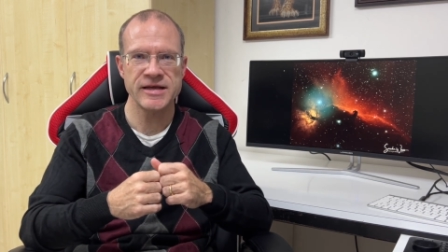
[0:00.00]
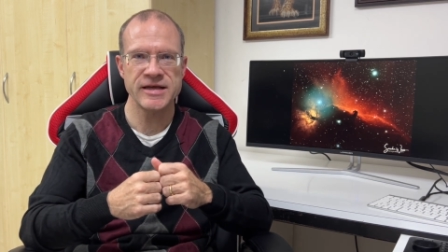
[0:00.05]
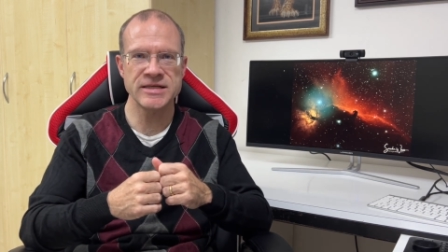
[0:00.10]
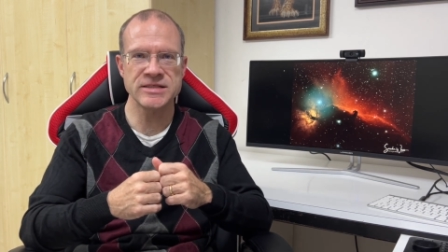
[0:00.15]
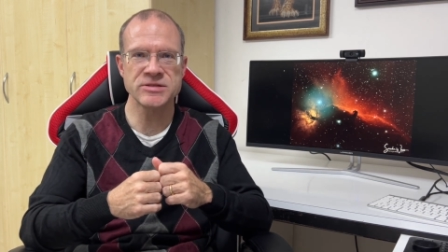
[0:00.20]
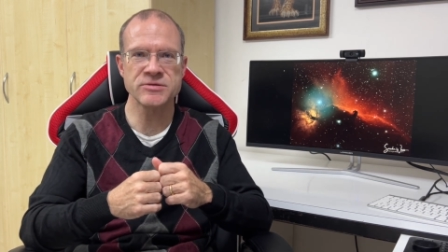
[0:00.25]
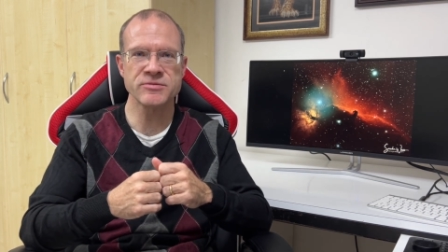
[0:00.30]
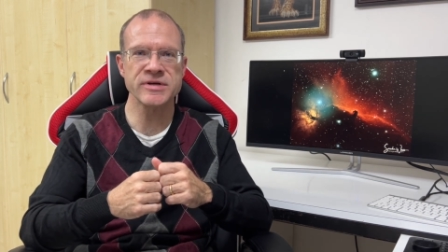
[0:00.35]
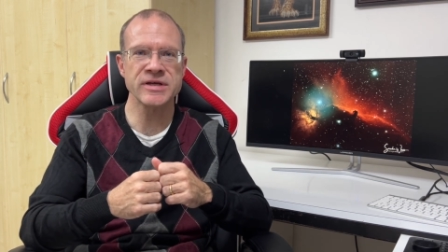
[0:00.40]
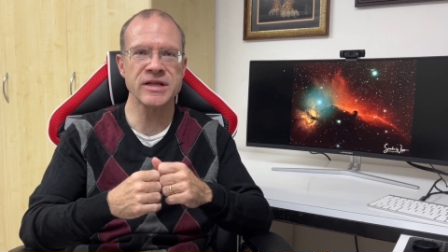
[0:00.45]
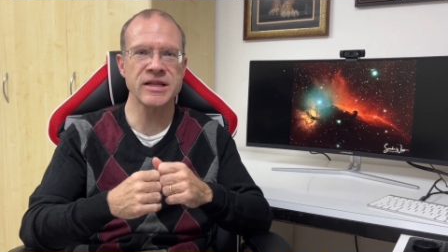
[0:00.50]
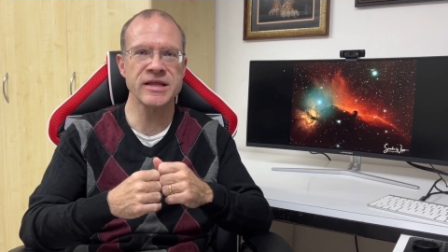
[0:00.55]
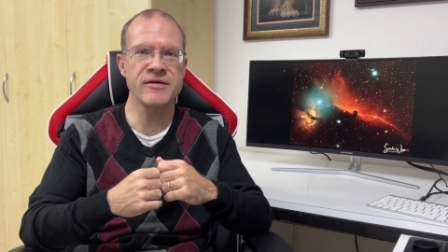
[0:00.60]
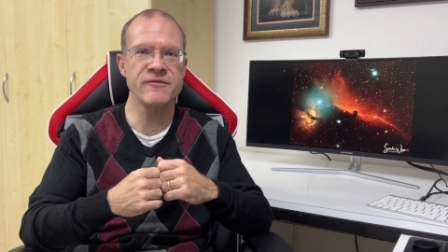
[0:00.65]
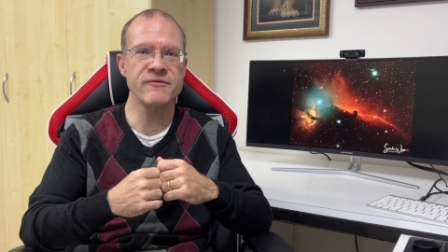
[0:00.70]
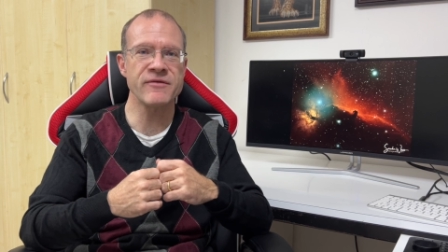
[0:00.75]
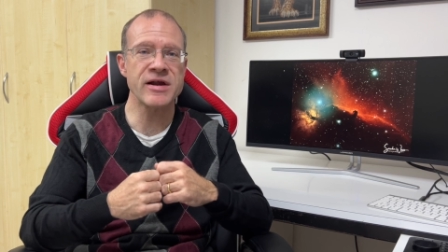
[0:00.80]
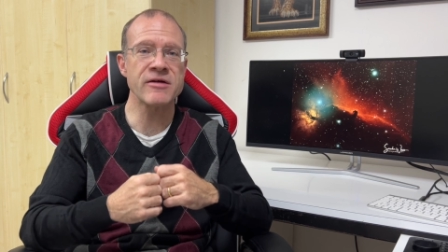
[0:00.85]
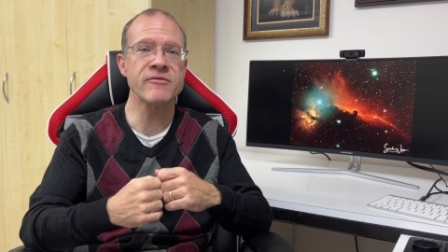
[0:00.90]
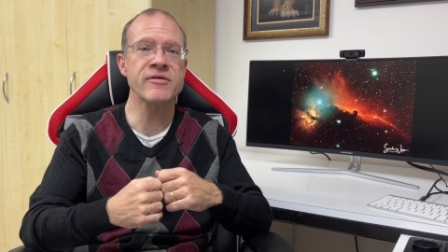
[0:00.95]
is really a
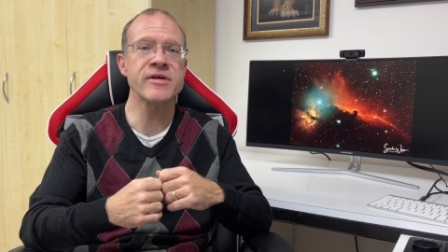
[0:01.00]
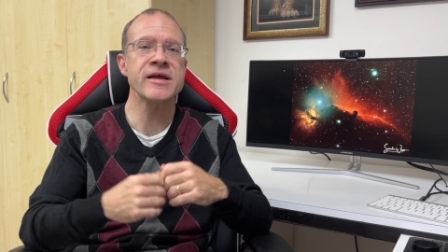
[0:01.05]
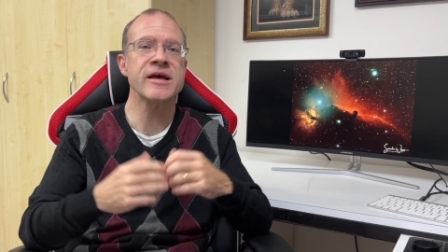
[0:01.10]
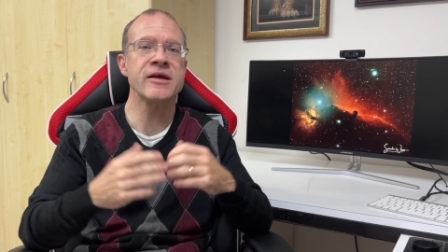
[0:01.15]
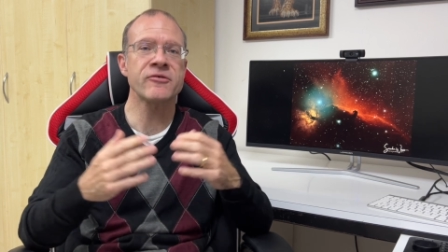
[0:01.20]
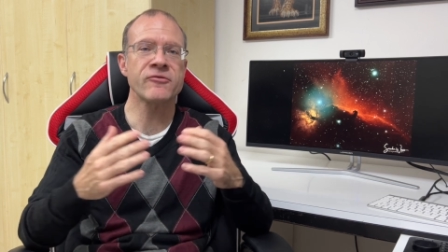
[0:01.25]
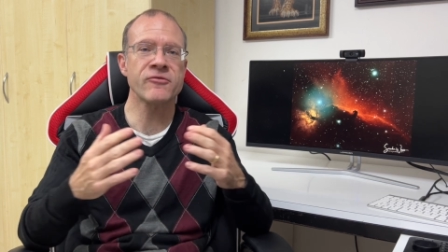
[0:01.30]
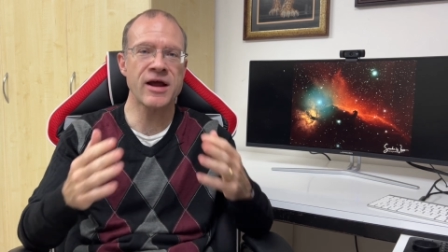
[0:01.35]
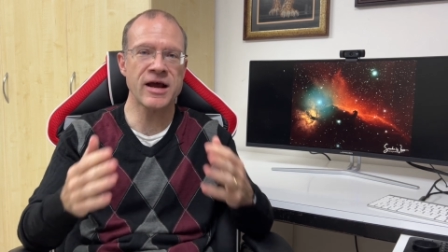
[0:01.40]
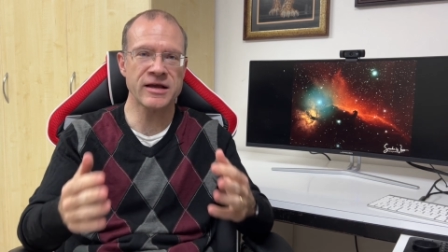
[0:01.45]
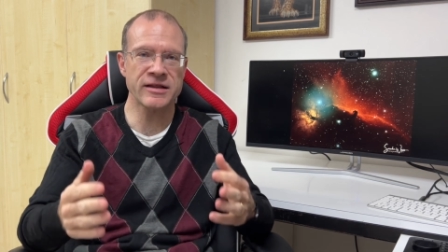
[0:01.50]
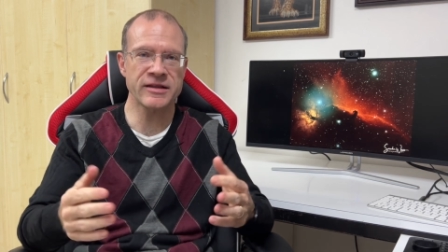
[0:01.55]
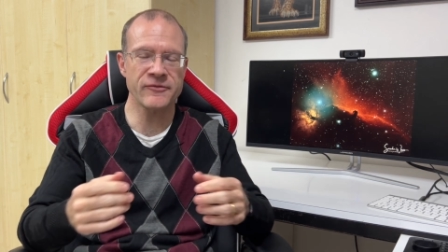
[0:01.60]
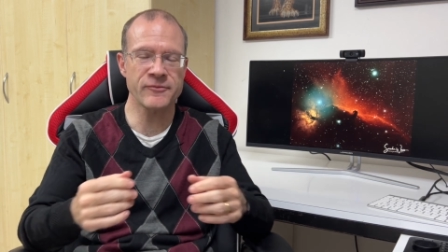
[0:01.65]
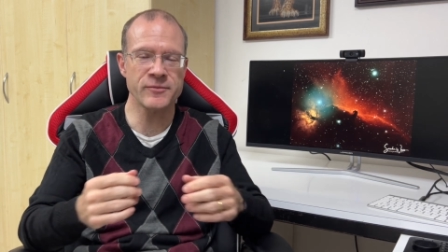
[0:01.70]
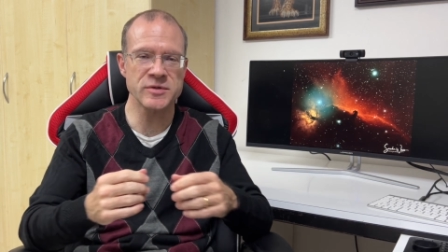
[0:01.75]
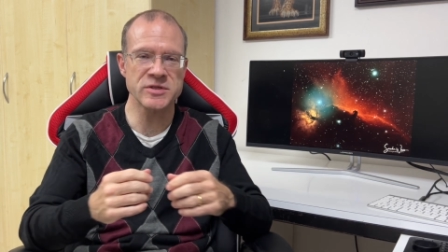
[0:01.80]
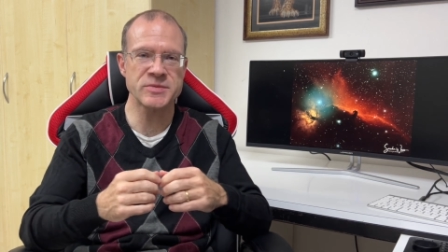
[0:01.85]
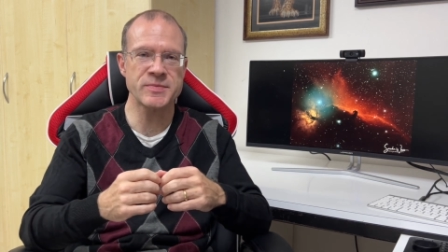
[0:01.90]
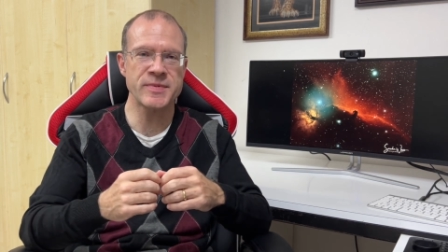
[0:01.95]
very
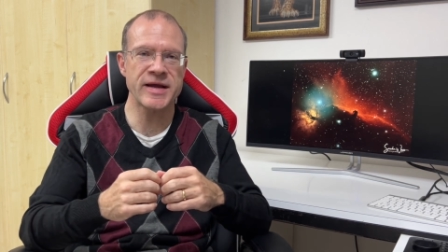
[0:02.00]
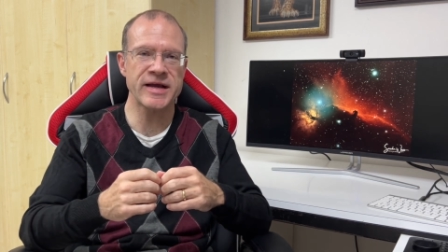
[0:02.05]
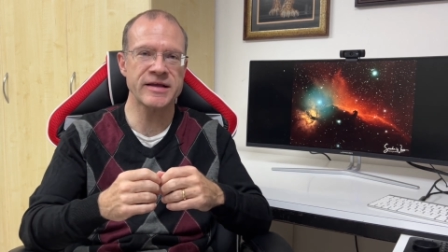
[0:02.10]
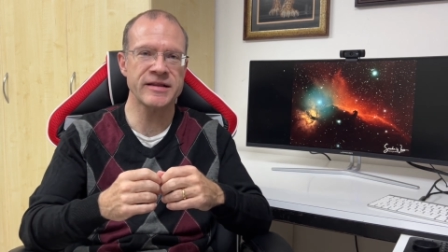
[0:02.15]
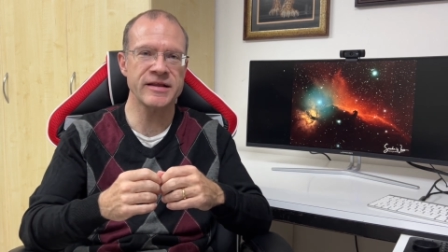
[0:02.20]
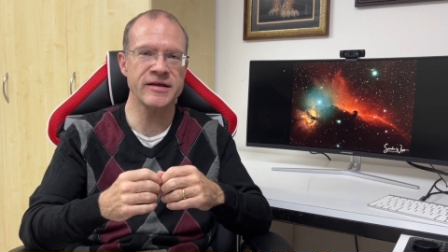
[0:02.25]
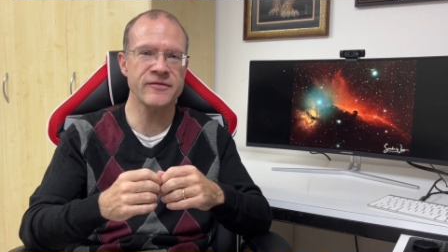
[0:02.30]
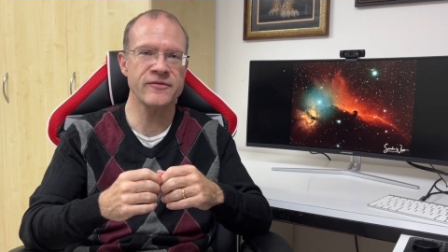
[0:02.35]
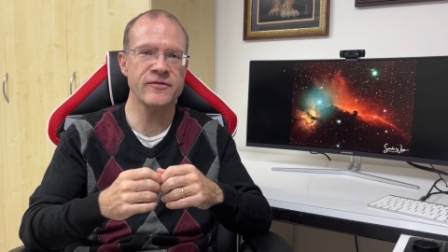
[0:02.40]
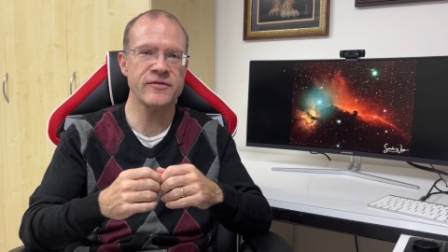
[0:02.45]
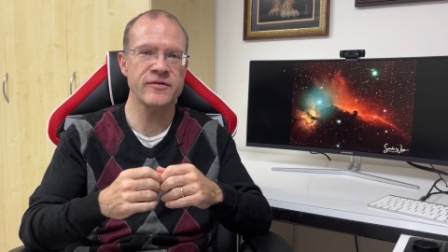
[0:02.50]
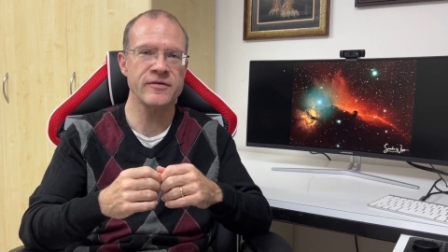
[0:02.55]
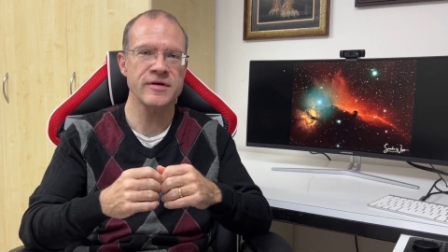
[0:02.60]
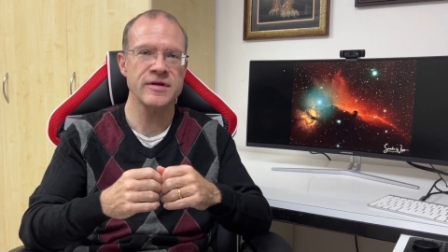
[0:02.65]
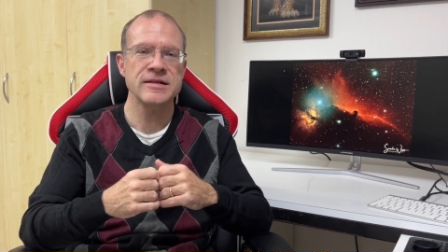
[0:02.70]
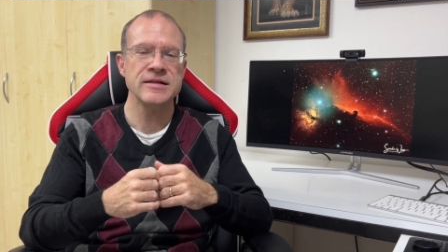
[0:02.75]
attractive perspective.